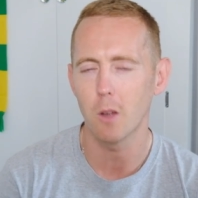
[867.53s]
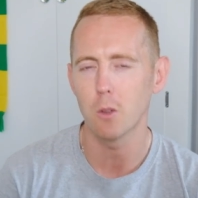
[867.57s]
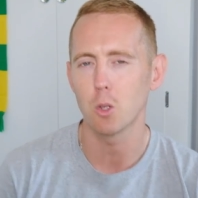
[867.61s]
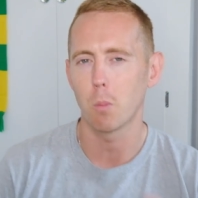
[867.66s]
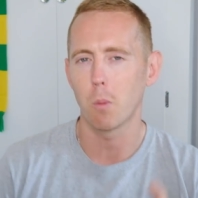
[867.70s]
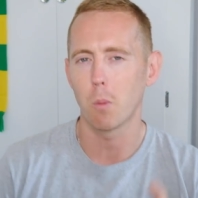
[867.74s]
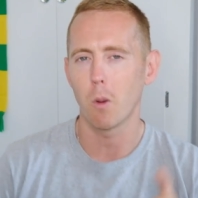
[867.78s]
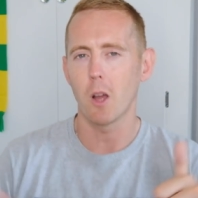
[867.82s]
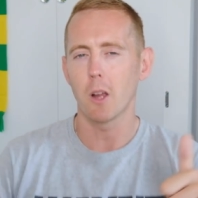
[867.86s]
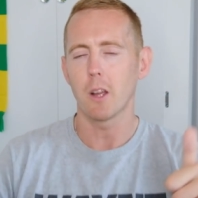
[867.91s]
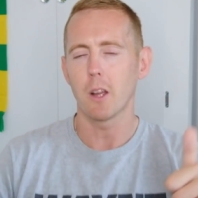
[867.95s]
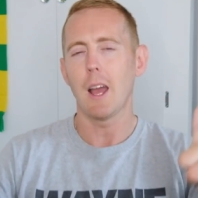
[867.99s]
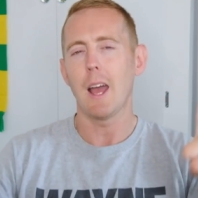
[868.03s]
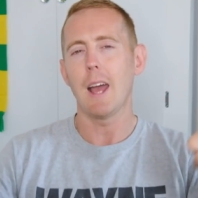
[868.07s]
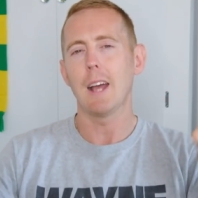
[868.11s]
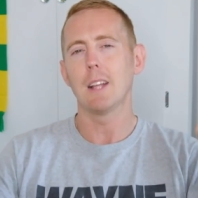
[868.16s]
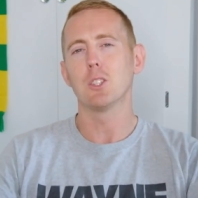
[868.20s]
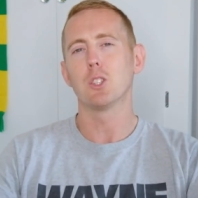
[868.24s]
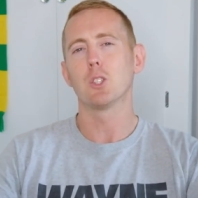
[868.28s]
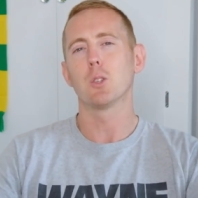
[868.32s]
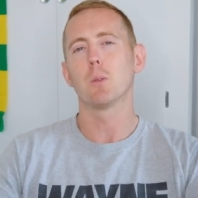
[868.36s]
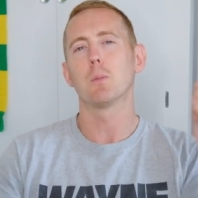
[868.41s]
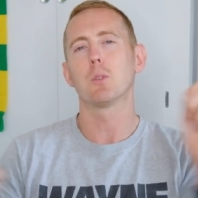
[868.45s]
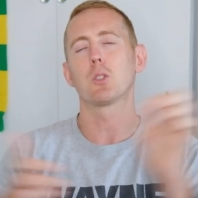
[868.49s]
Drop a like
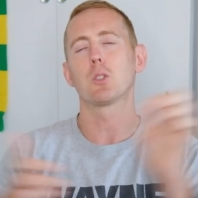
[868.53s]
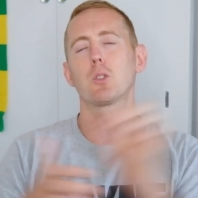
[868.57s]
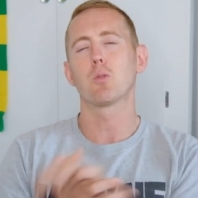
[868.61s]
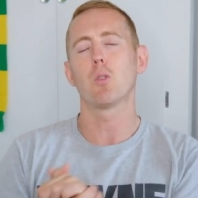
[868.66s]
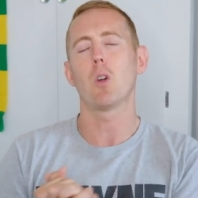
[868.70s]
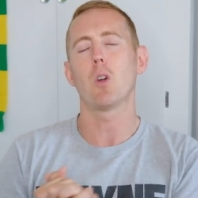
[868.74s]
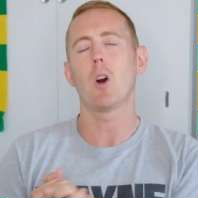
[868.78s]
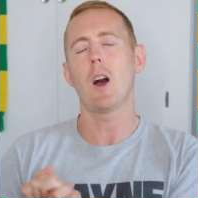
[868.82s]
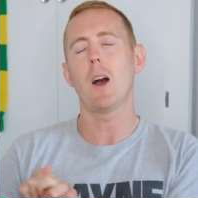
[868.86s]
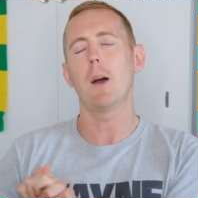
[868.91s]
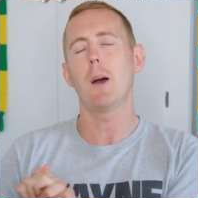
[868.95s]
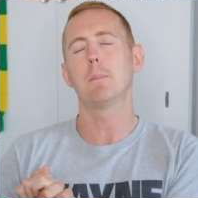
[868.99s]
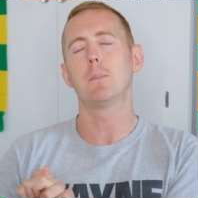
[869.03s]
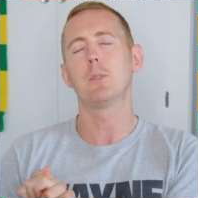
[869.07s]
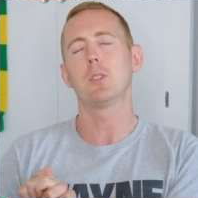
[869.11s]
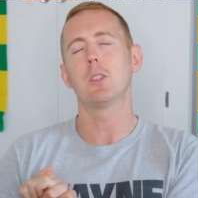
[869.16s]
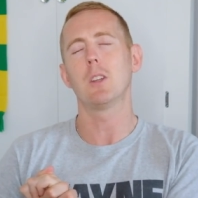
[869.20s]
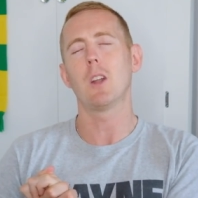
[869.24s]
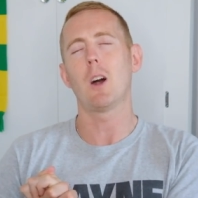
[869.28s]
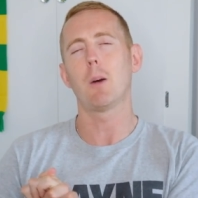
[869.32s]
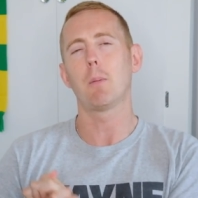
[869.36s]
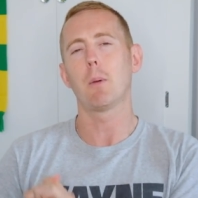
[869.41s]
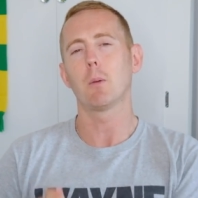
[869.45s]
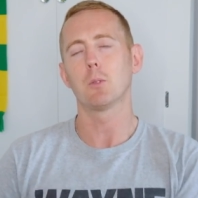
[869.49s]
and subscribe to
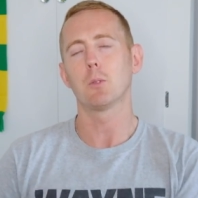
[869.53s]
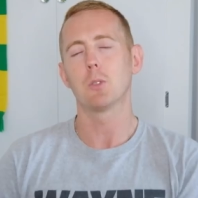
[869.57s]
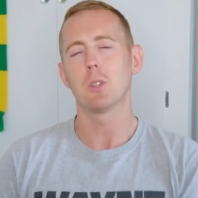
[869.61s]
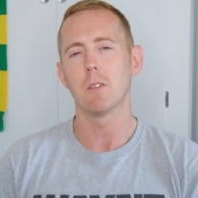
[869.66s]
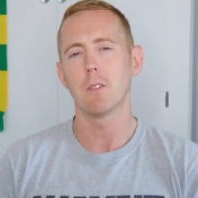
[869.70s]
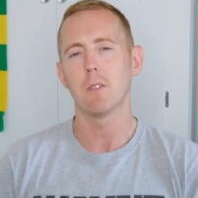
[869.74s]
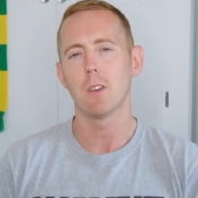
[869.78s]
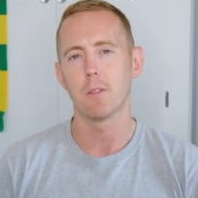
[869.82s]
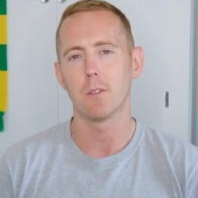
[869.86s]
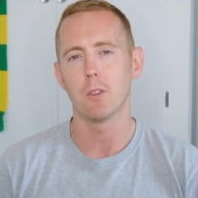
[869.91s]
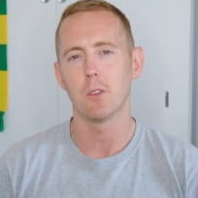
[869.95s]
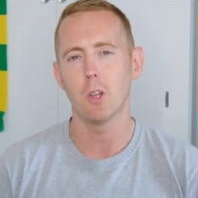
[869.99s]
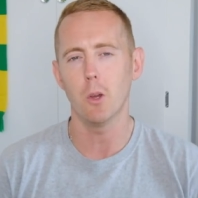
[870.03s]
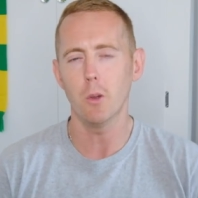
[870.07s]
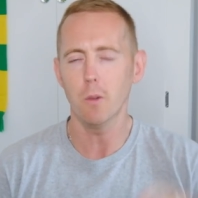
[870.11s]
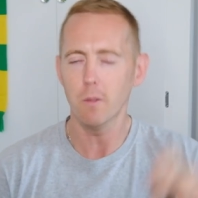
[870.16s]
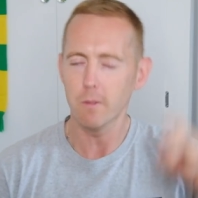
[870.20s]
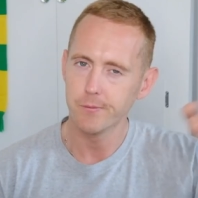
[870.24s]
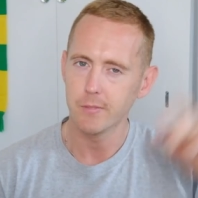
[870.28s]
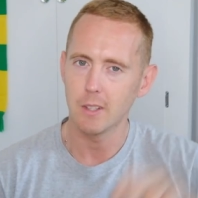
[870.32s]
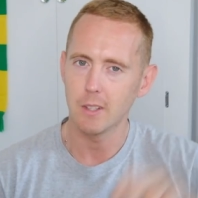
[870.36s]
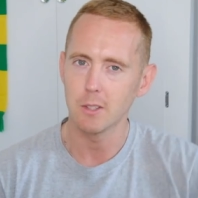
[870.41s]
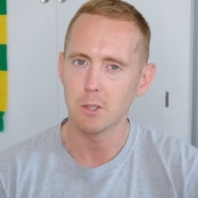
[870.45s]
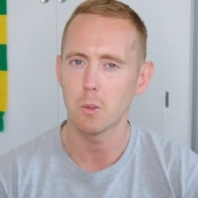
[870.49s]
United People's TV if you're new.
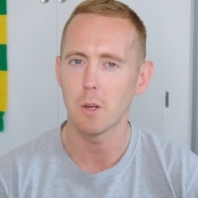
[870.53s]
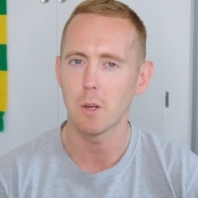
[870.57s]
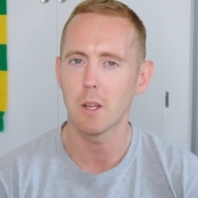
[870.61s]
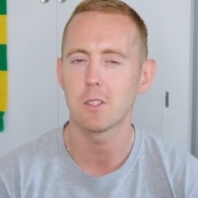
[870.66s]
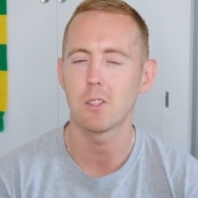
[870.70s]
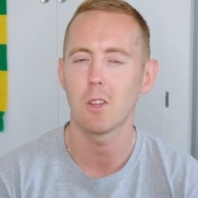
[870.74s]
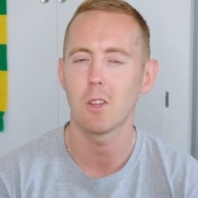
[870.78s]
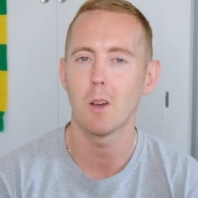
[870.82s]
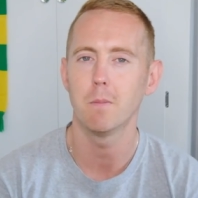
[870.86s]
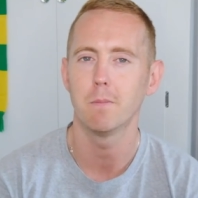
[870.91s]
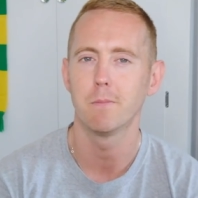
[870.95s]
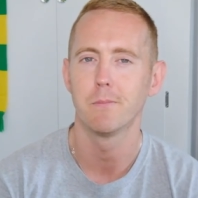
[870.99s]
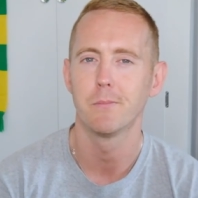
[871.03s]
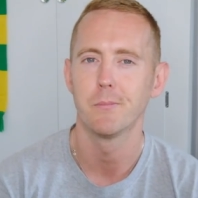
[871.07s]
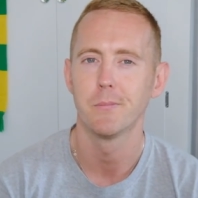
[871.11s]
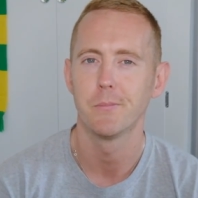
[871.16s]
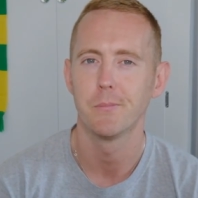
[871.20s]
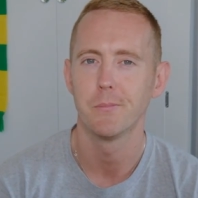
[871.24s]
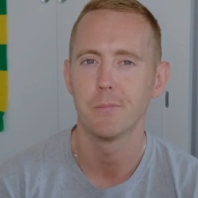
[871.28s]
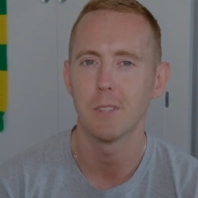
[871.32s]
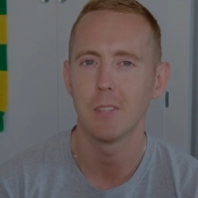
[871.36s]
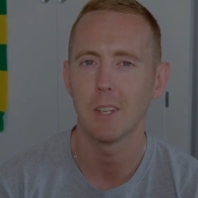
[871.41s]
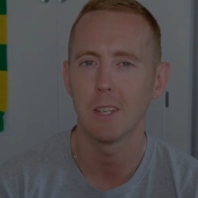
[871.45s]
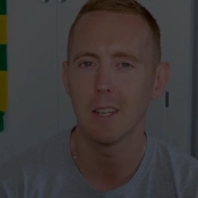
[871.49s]
Until next time,
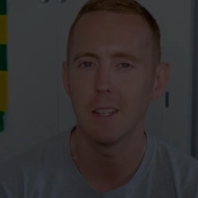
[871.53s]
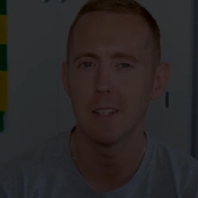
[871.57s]
take it